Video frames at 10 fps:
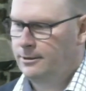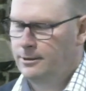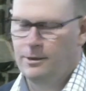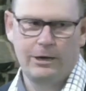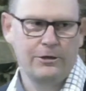
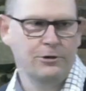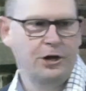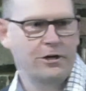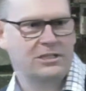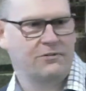Now, you'll
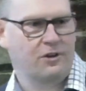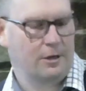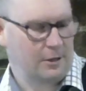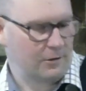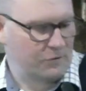notice if
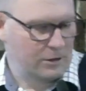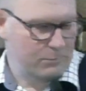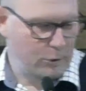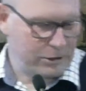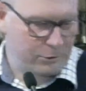you
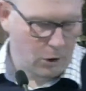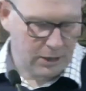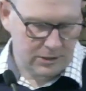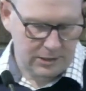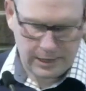run your
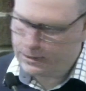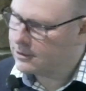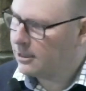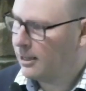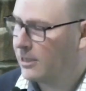eyes down
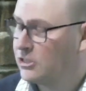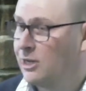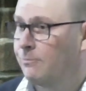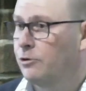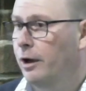at
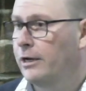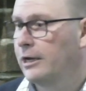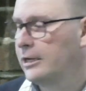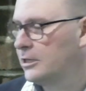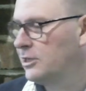chapter
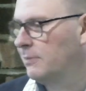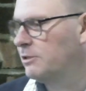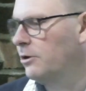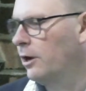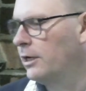18 and chapter
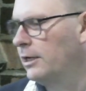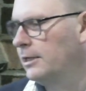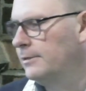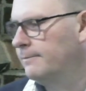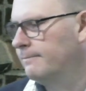
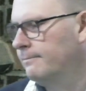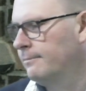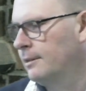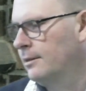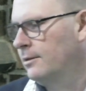19,
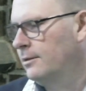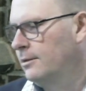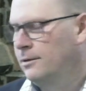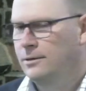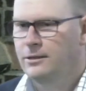
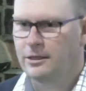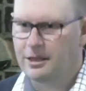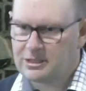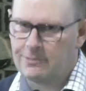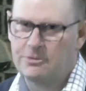that there
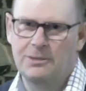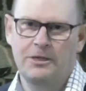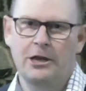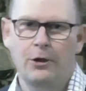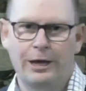seems to be
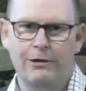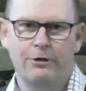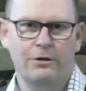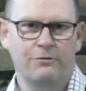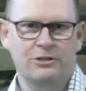no area
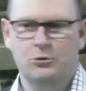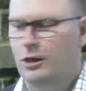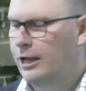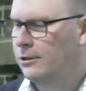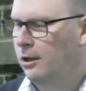of
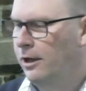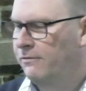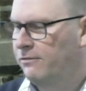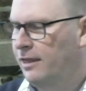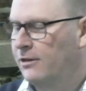Israelite
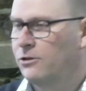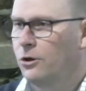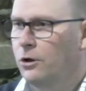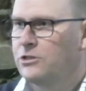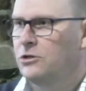life that
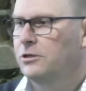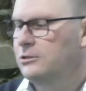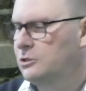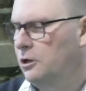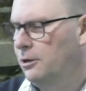God is not
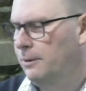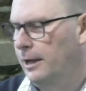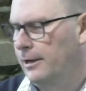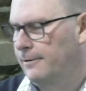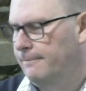concerned
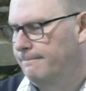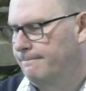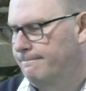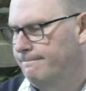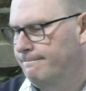about.
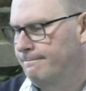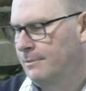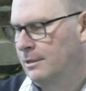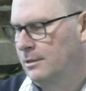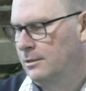
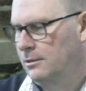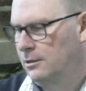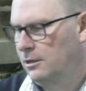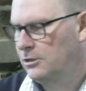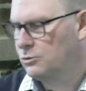
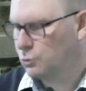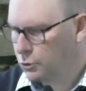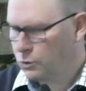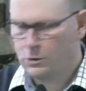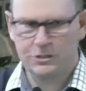His
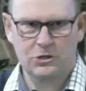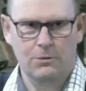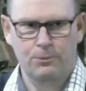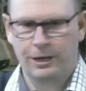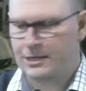rule is
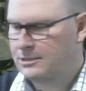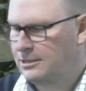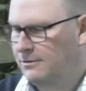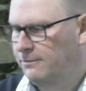comprehensive.